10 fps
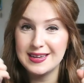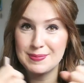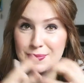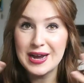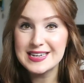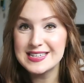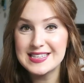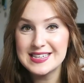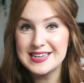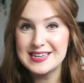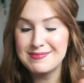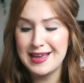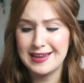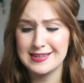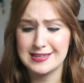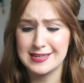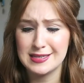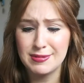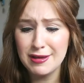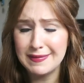and brightens them, and it's
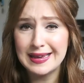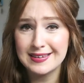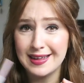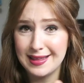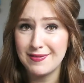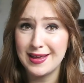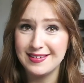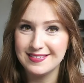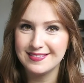just perfect. I love it.